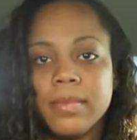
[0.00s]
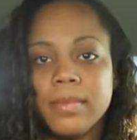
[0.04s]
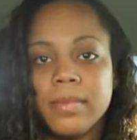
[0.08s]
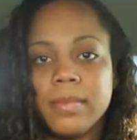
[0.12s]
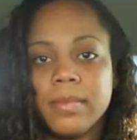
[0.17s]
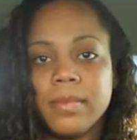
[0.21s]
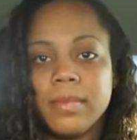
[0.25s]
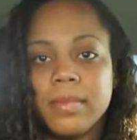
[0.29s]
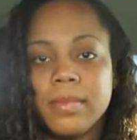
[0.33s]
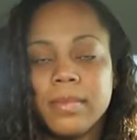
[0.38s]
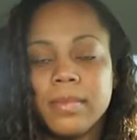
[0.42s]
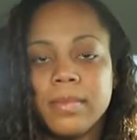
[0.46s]

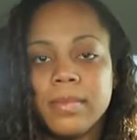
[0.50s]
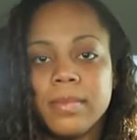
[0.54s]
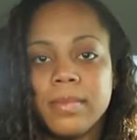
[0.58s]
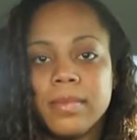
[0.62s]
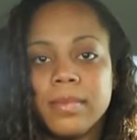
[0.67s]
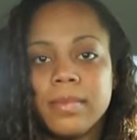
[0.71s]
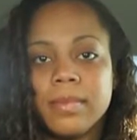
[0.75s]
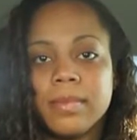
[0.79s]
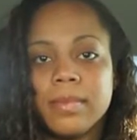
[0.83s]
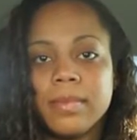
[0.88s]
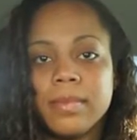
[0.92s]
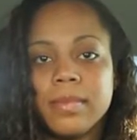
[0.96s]

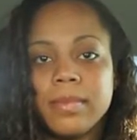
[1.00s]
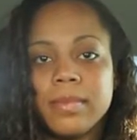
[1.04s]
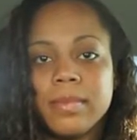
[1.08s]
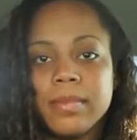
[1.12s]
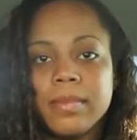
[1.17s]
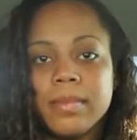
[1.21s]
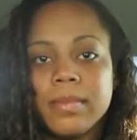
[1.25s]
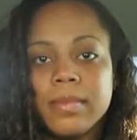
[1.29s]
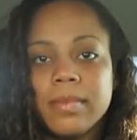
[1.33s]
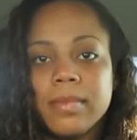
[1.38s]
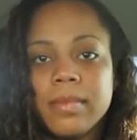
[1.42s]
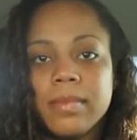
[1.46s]

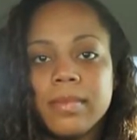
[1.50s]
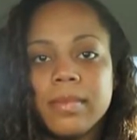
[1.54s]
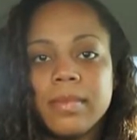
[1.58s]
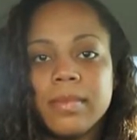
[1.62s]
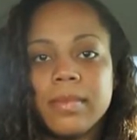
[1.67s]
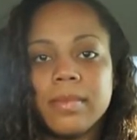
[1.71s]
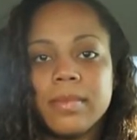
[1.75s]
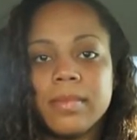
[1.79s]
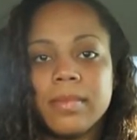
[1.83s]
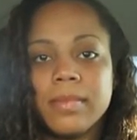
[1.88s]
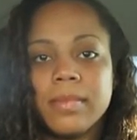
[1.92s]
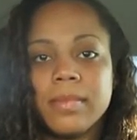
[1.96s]

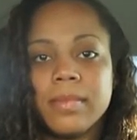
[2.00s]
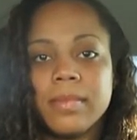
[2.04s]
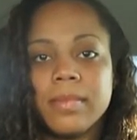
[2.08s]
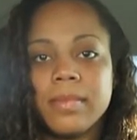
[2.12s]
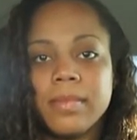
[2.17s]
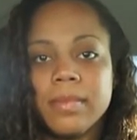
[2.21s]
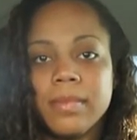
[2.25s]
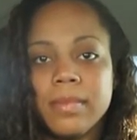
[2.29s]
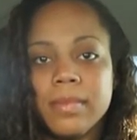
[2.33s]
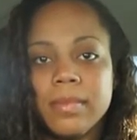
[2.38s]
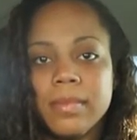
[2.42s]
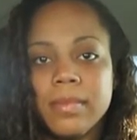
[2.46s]

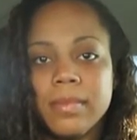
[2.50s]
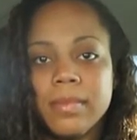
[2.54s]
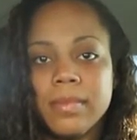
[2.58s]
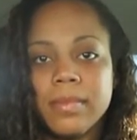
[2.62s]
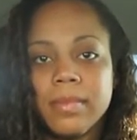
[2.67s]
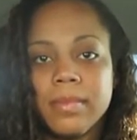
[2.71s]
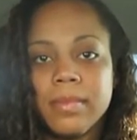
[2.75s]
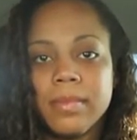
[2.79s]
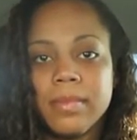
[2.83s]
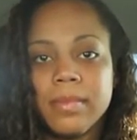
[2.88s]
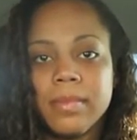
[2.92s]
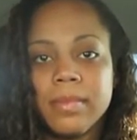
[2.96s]

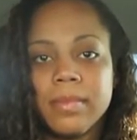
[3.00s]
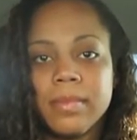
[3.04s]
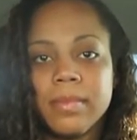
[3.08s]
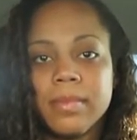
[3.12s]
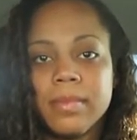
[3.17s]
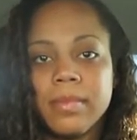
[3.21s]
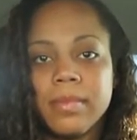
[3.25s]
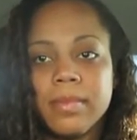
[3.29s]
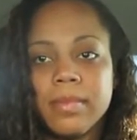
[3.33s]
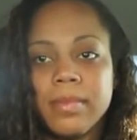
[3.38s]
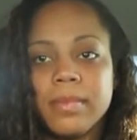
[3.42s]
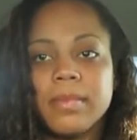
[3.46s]

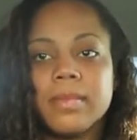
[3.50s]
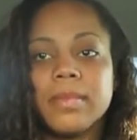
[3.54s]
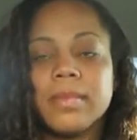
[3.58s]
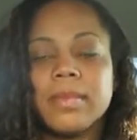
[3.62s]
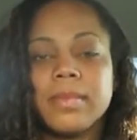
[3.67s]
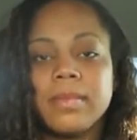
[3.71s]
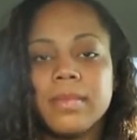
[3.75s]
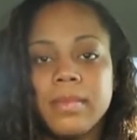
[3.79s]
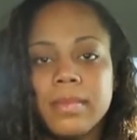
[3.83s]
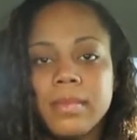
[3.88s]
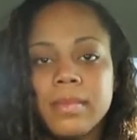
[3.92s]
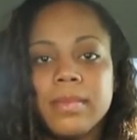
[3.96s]

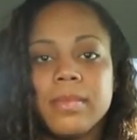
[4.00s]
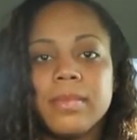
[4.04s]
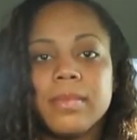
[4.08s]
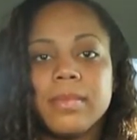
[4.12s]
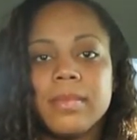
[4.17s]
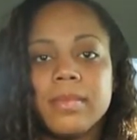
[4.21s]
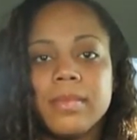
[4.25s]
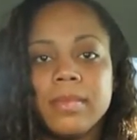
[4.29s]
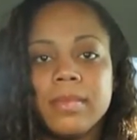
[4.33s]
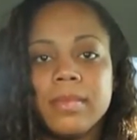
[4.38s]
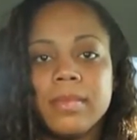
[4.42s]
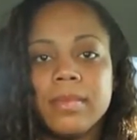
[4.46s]

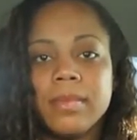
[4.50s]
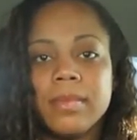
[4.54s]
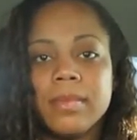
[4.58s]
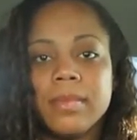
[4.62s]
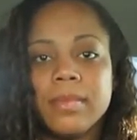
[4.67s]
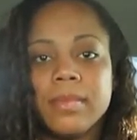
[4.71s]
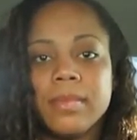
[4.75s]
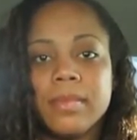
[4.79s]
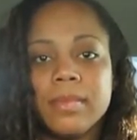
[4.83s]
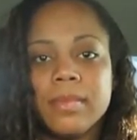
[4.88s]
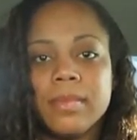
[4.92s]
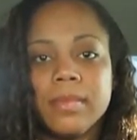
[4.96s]

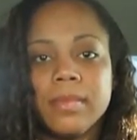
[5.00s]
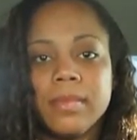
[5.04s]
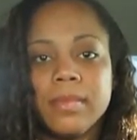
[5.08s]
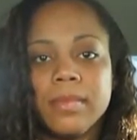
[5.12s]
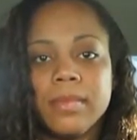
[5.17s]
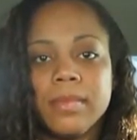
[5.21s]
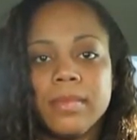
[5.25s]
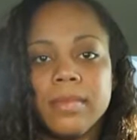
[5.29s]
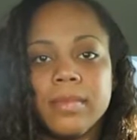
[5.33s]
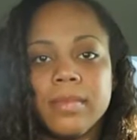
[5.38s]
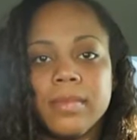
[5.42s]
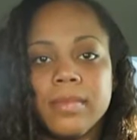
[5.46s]

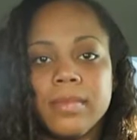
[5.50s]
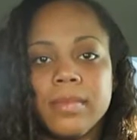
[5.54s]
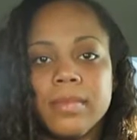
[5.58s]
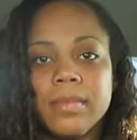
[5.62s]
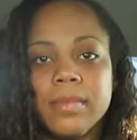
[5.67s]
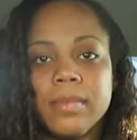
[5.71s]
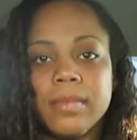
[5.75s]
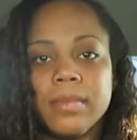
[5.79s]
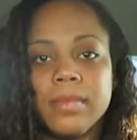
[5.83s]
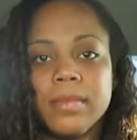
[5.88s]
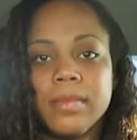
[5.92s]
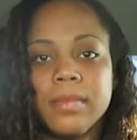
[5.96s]

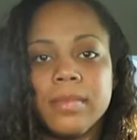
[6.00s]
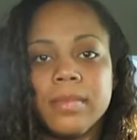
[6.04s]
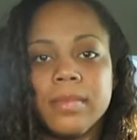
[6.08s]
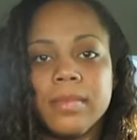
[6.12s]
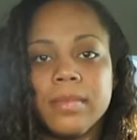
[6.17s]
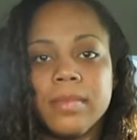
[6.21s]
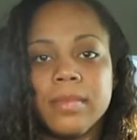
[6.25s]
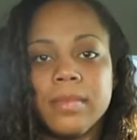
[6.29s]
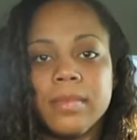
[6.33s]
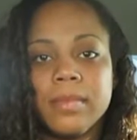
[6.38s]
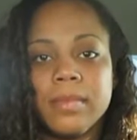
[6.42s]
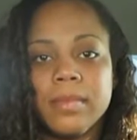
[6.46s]

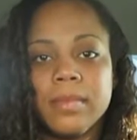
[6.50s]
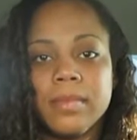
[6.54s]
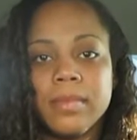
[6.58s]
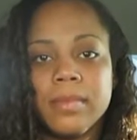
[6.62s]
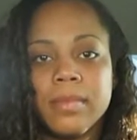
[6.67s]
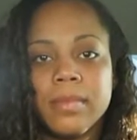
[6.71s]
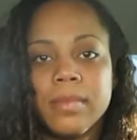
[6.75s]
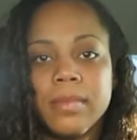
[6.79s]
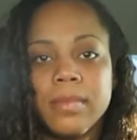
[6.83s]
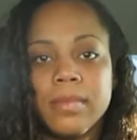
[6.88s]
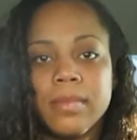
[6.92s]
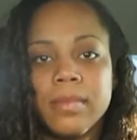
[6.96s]

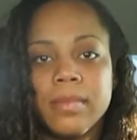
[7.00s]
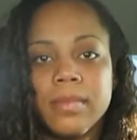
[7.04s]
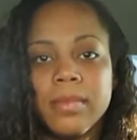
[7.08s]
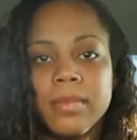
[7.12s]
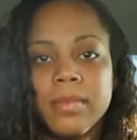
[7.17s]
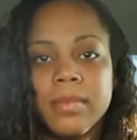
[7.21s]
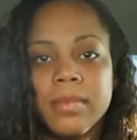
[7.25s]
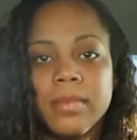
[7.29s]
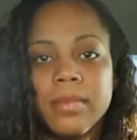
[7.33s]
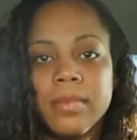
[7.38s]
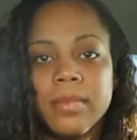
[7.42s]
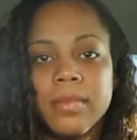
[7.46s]

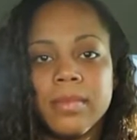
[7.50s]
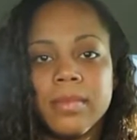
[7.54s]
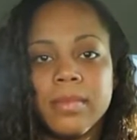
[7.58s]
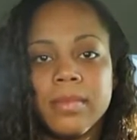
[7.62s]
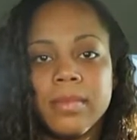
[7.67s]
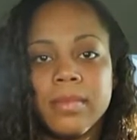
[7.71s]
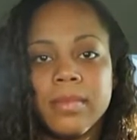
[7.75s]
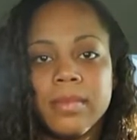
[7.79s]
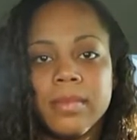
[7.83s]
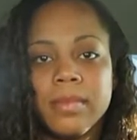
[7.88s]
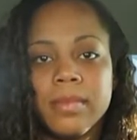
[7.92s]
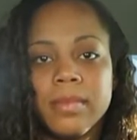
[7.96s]

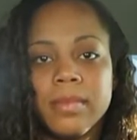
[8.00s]
[no speech]